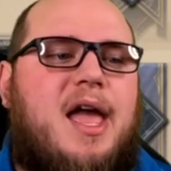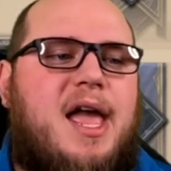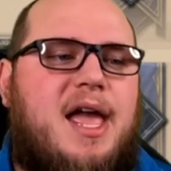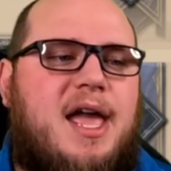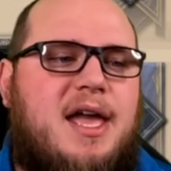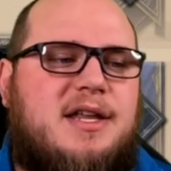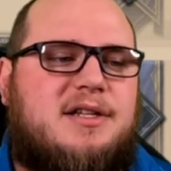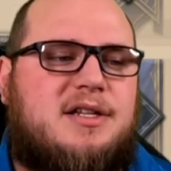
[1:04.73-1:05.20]

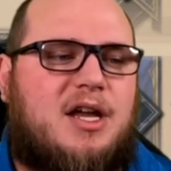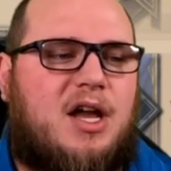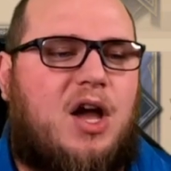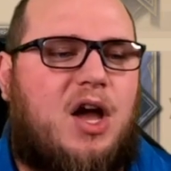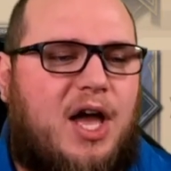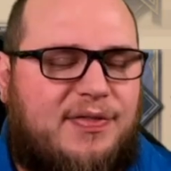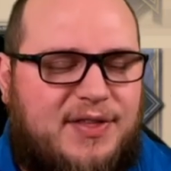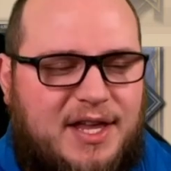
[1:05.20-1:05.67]
And
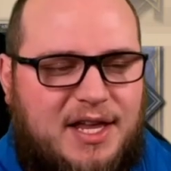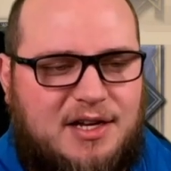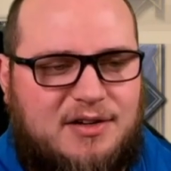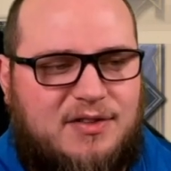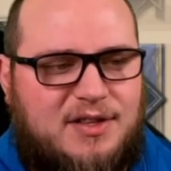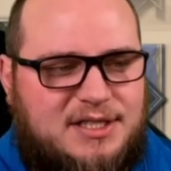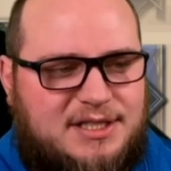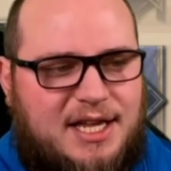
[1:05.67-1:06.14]
at the
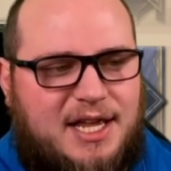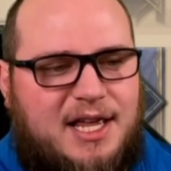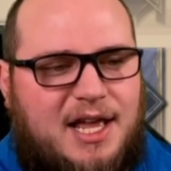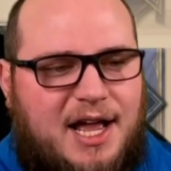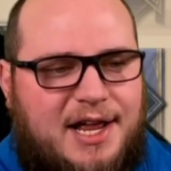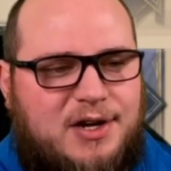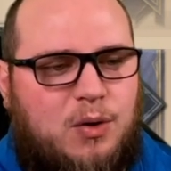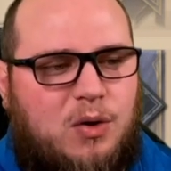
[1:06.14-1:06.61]
end of the day,
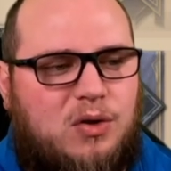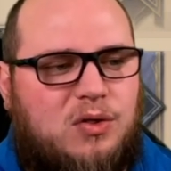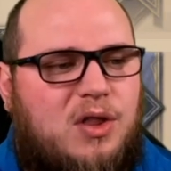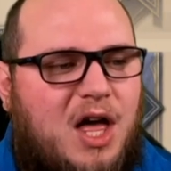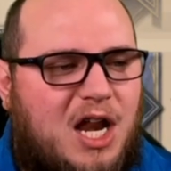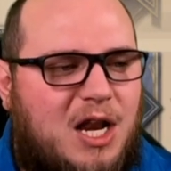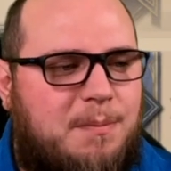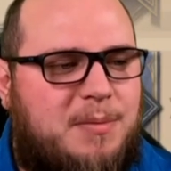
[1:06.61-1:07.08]
I know a
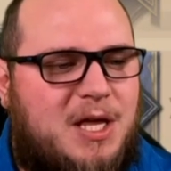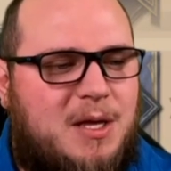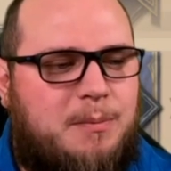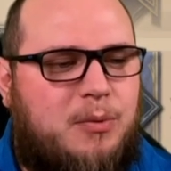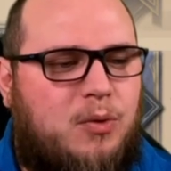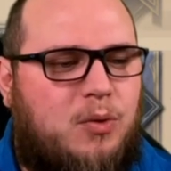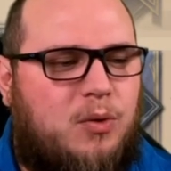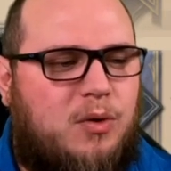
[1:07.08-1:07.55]
lot of
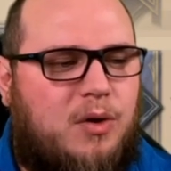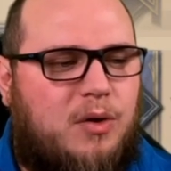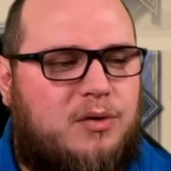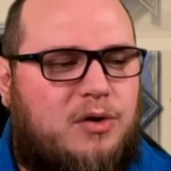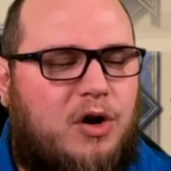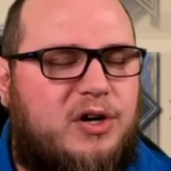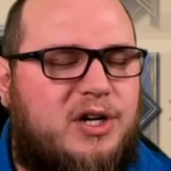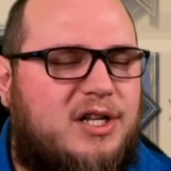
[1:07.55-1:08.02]
people
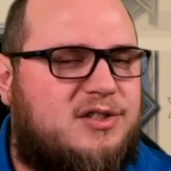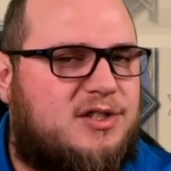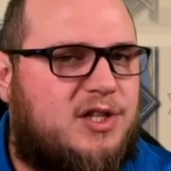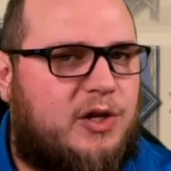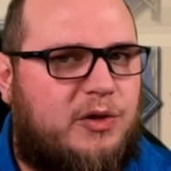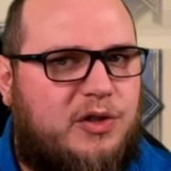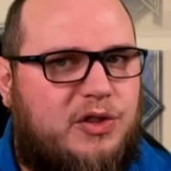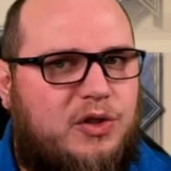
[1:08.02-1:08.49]
aren't
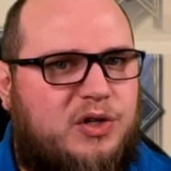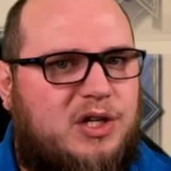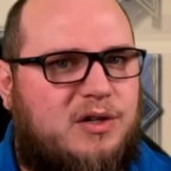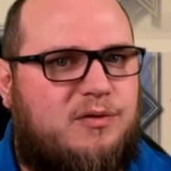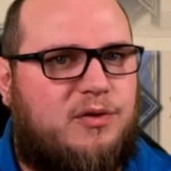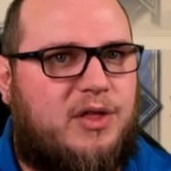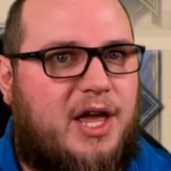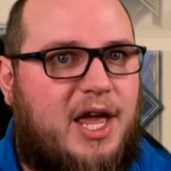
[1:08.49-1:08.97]
necessarily
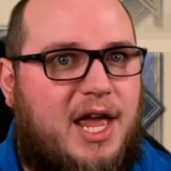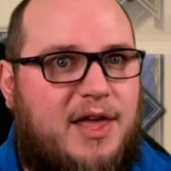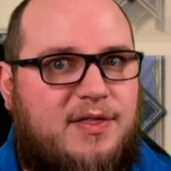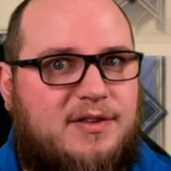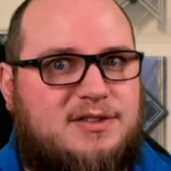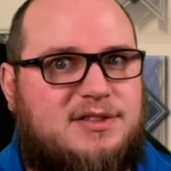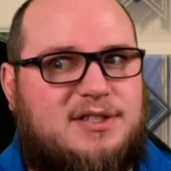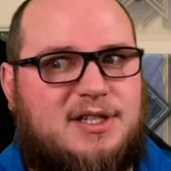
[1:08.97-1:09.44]
looking for hey,
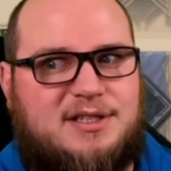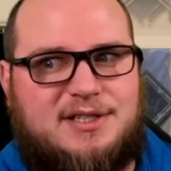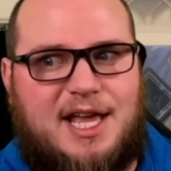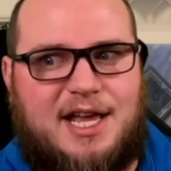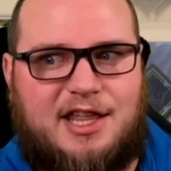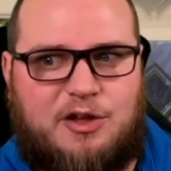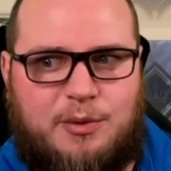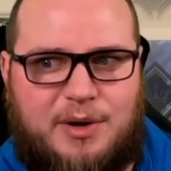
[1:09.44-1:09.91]
this is
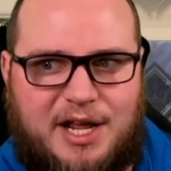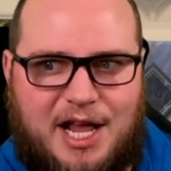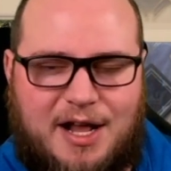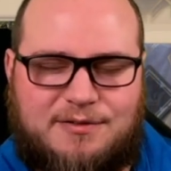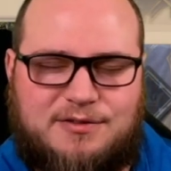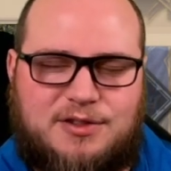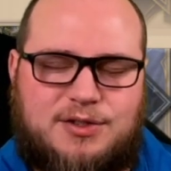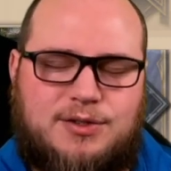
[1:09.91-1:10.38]
exactly what I
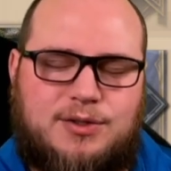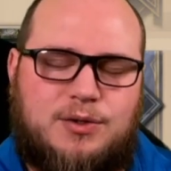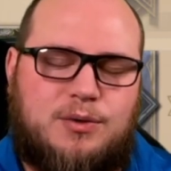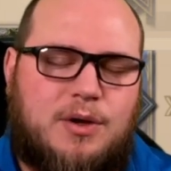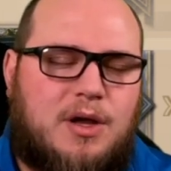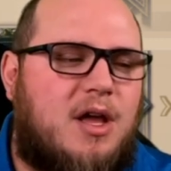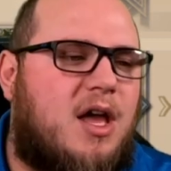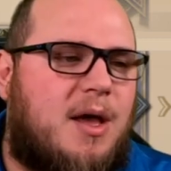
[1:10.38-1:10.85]
have to
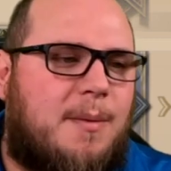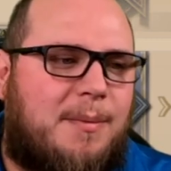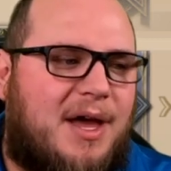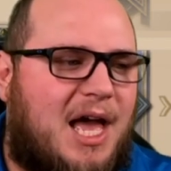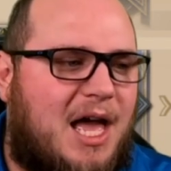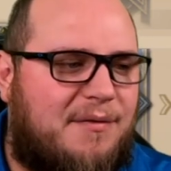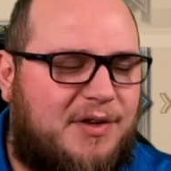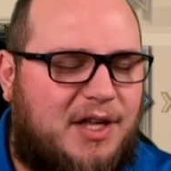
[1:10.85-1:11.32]
do,
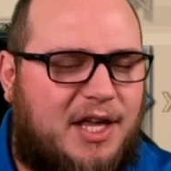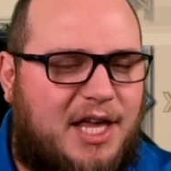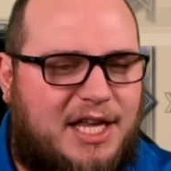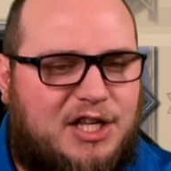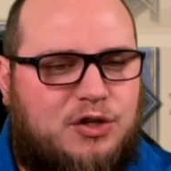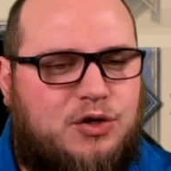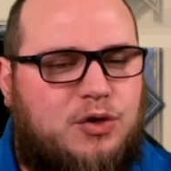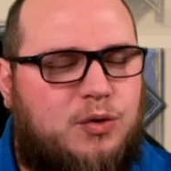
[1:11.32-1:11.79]
but having
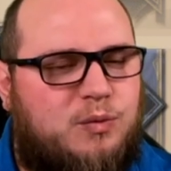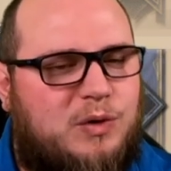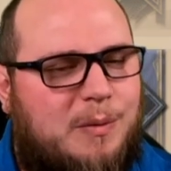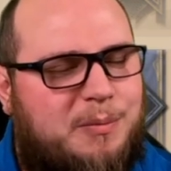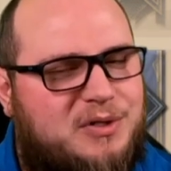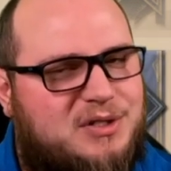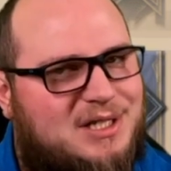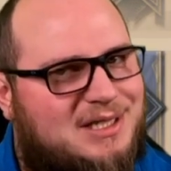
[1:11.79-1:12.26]
a good
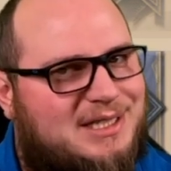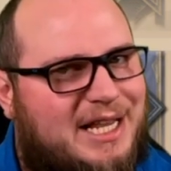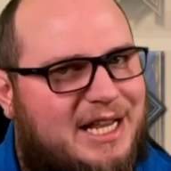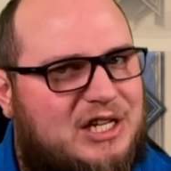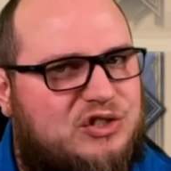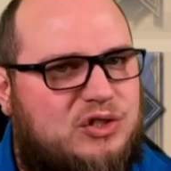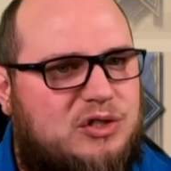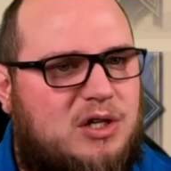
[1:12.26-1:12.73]

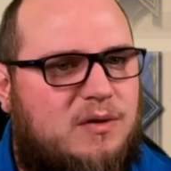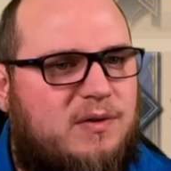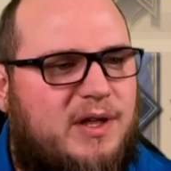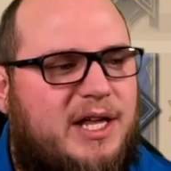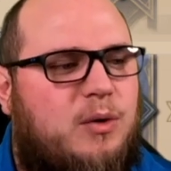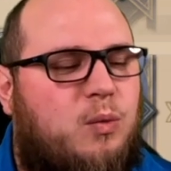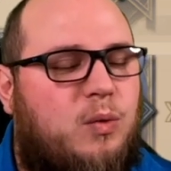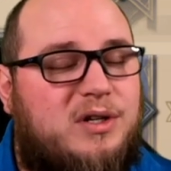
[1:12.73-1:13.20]
representation of,
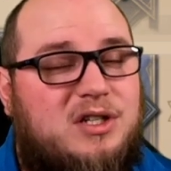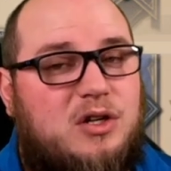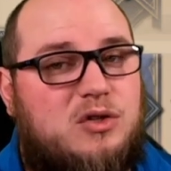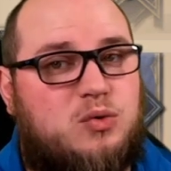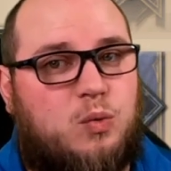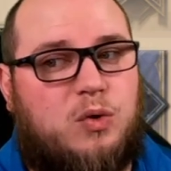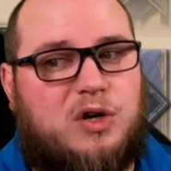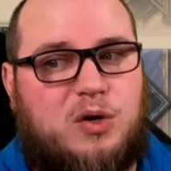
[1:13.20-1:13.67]
hey, what
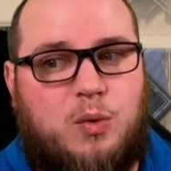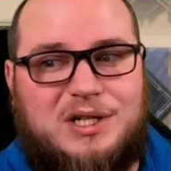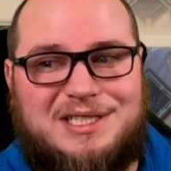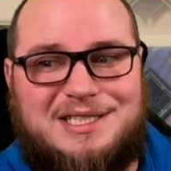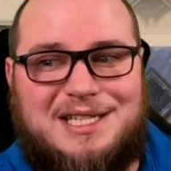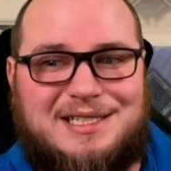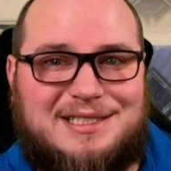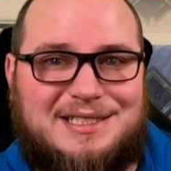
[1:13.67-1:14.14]
does work,
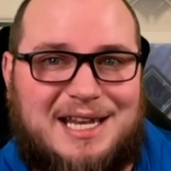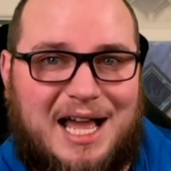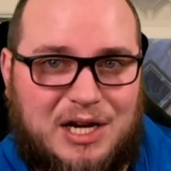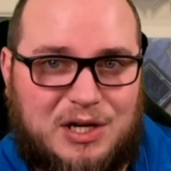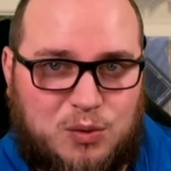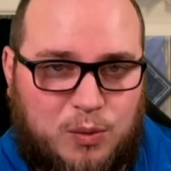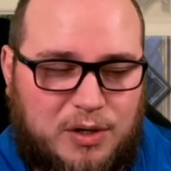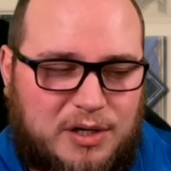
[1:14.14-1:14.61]
what does
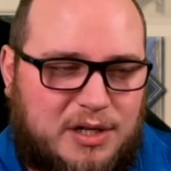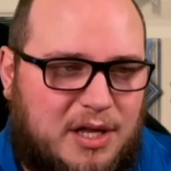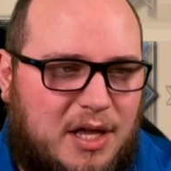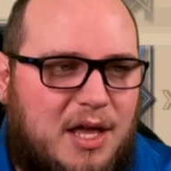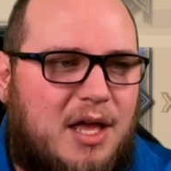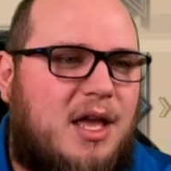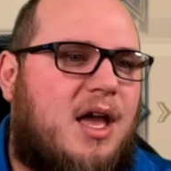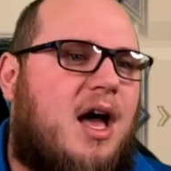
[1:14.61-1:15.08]
not work
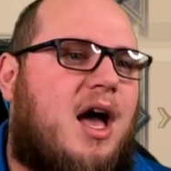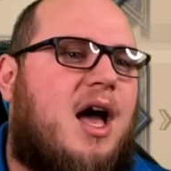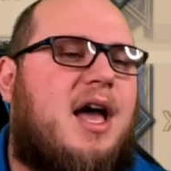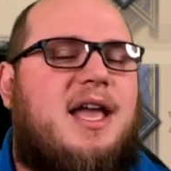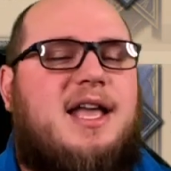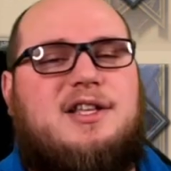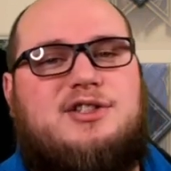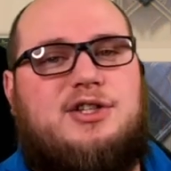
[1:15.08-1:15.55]

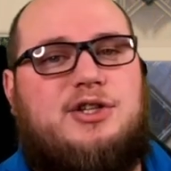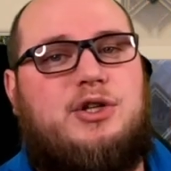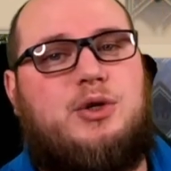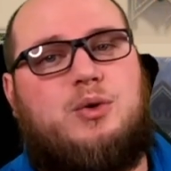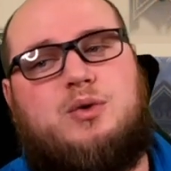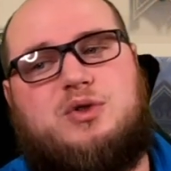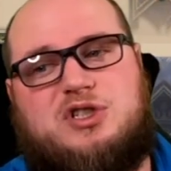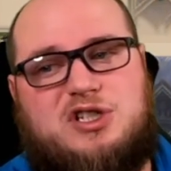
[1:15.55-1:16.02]
is
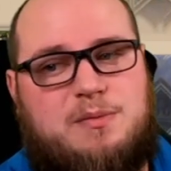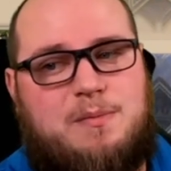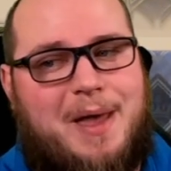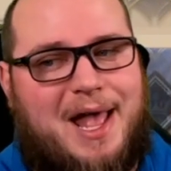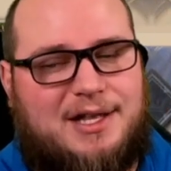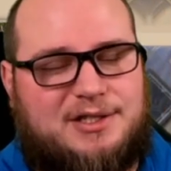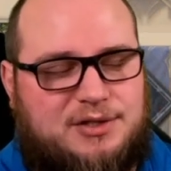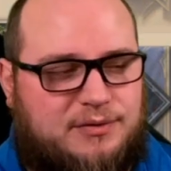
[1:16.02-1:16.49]
huge. It's
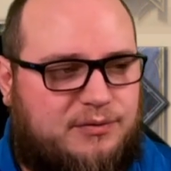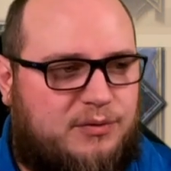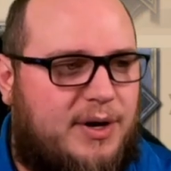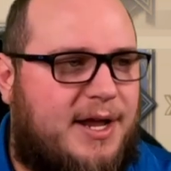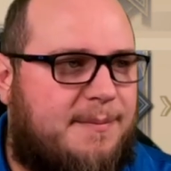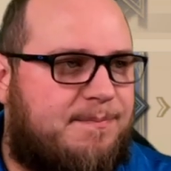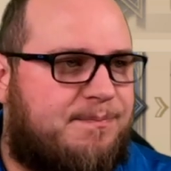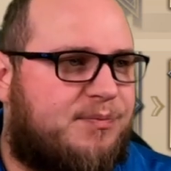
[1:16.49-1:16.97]
massive,
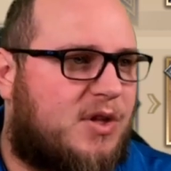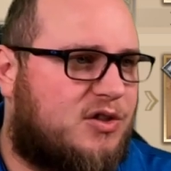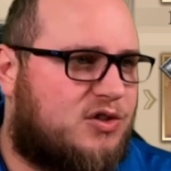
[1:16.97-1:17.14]
right?